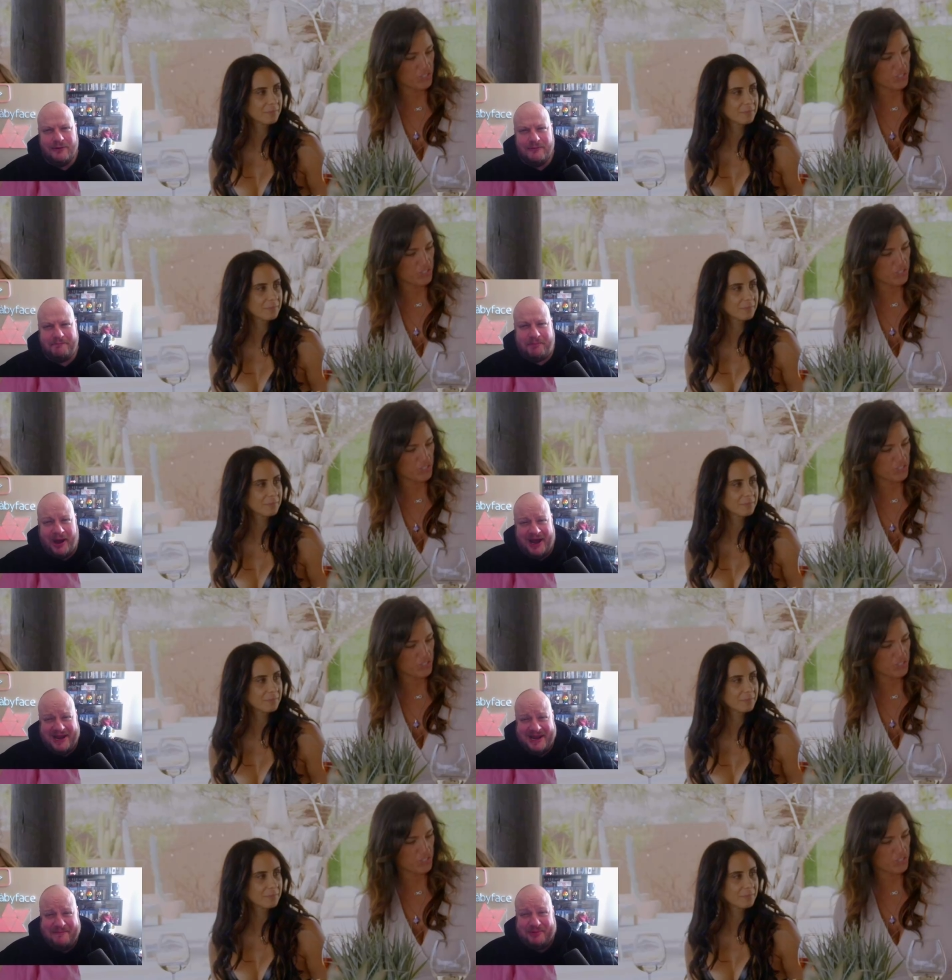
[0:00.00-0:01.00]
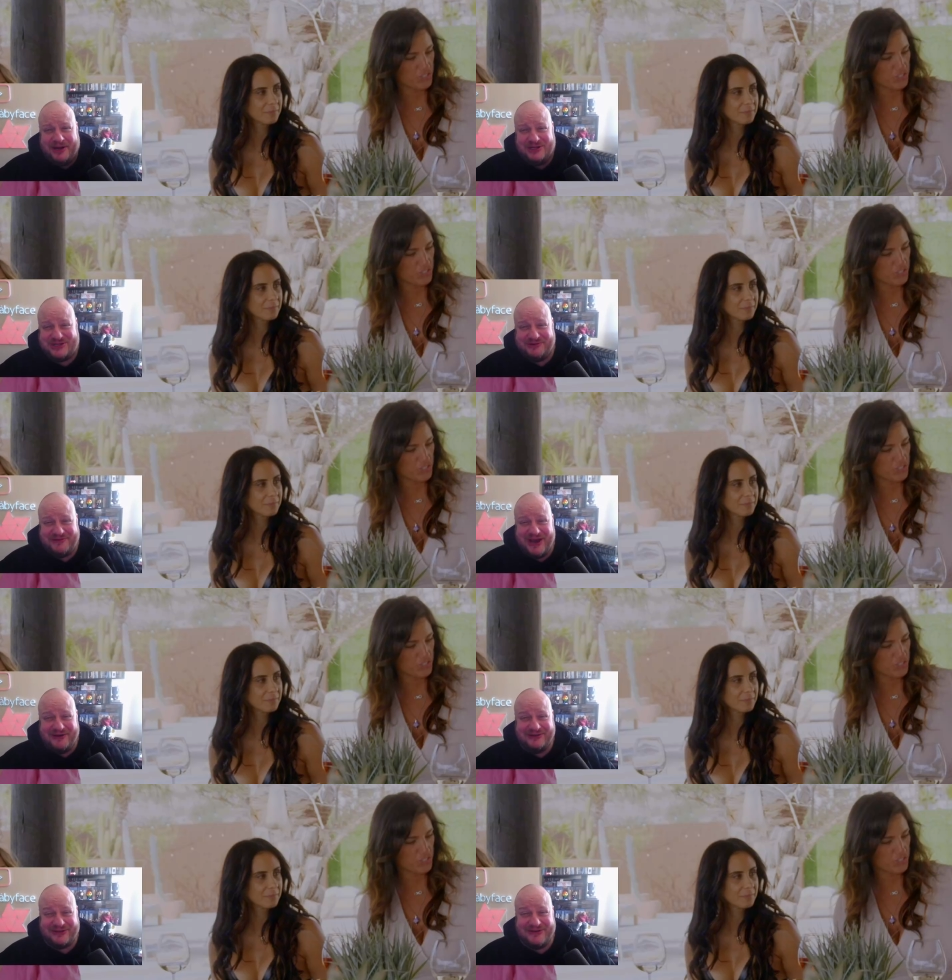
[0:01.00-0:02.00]
Speaker 1: by a bunch of young
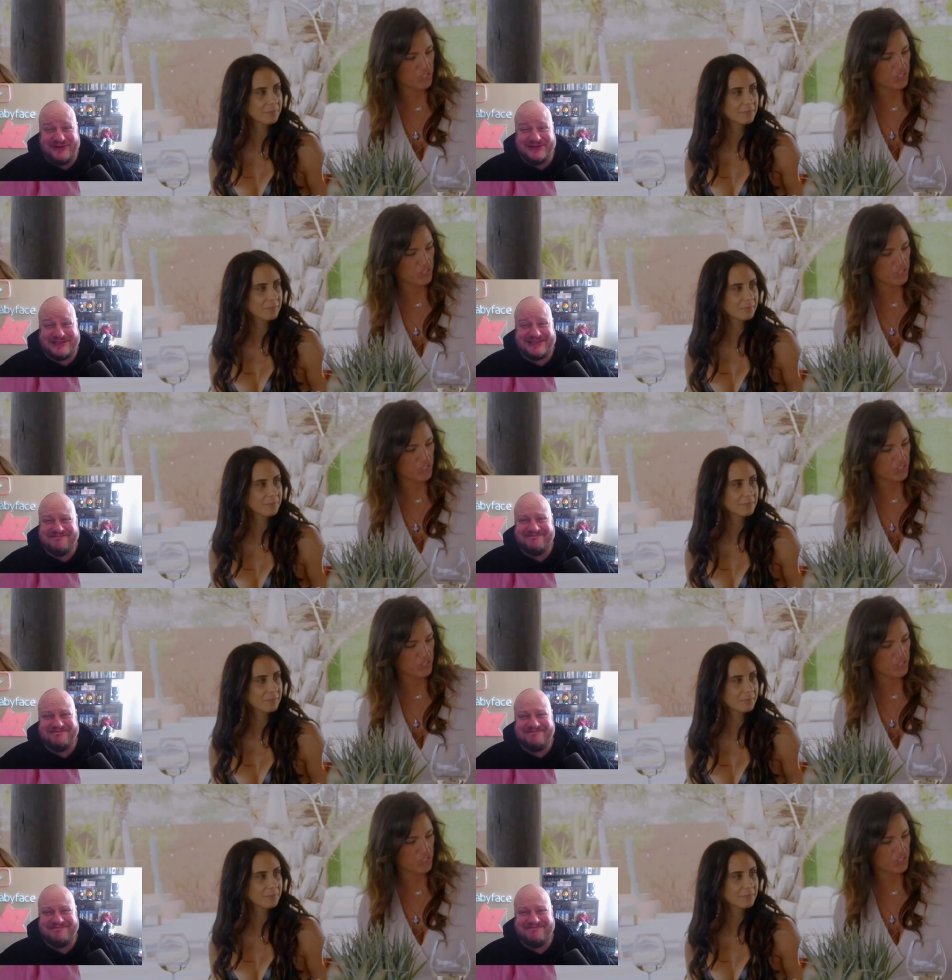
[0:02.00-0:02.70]
dudes.